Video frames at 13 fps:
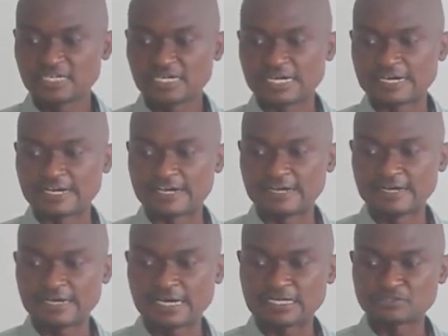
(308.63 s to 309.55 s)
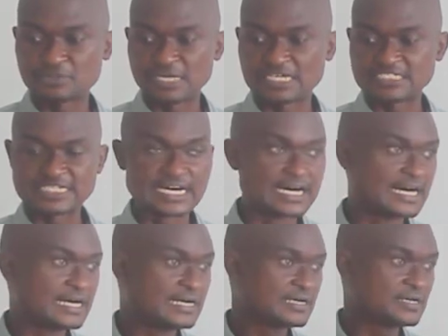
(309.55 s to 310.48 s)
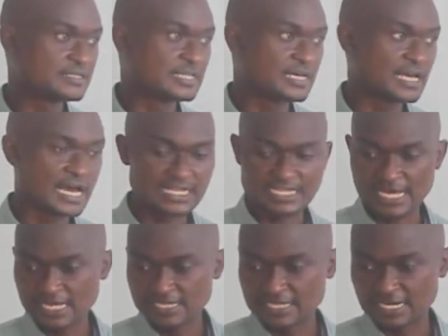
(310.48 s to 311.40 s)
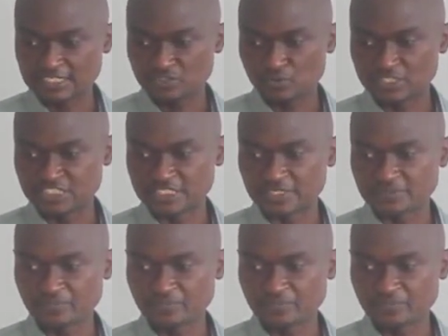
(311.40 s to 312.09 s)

as well as the last question.